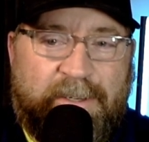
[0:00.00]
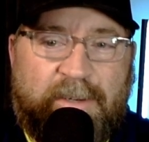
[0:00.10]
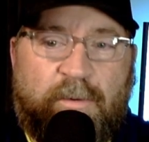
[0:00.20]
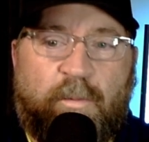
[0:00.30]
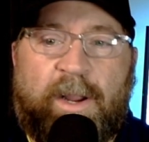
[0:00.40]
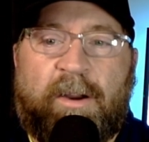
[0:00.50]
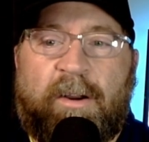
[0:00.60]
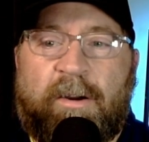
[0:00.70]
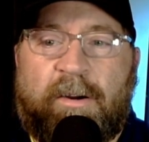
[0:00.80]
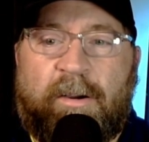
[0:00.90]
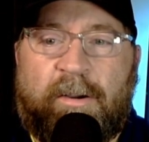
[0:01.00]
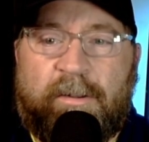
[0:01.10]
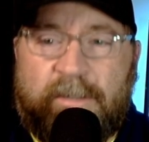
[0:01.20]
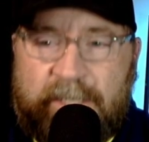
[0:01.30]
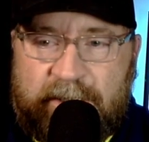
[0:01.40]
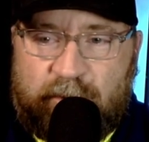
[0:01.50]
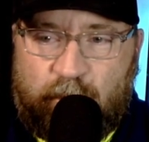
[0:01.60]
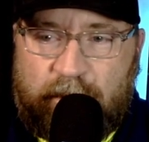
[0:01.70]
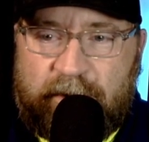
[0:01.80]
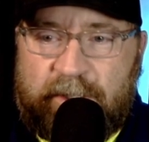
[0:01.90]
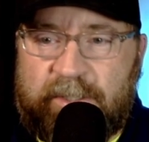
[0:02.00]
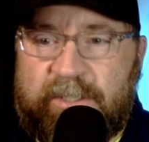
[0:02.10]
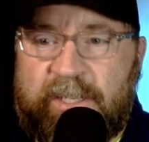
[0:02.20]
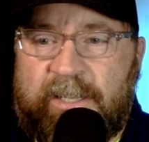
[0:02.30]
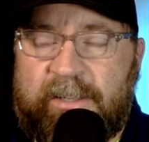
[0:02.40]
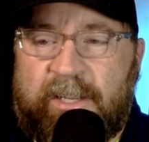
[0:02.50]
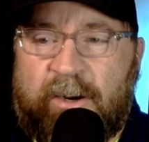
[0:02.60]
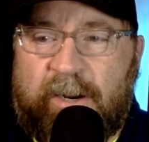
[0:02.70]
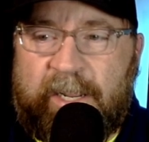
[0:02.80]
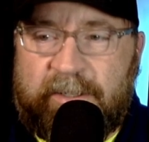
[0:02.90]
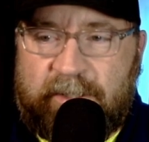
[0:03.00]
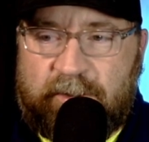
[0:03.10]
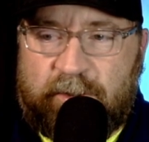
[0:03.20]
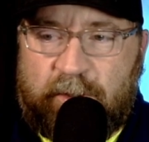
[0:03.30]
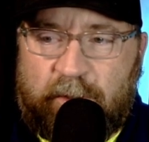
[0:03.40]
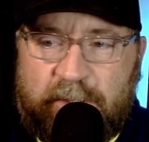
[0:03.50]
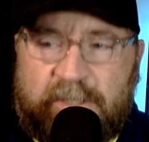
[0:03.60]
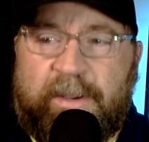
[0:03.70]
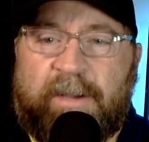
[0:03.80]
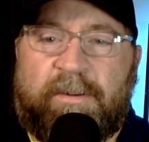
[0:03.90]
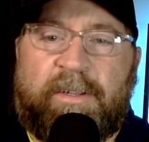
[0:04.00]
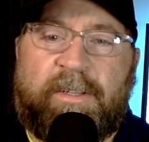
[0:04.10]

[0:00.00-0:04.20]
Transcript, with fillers: And where are all his wonders that our ancestors told us about?